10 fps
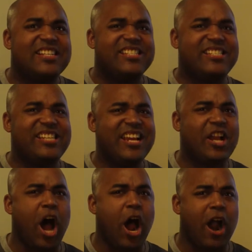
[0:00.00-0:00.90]
Sin
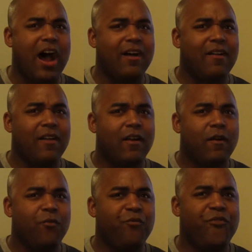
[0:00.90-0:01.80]
Cara
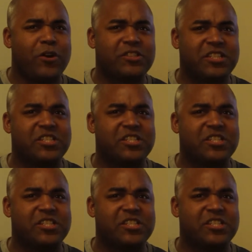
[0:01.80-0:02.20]
versus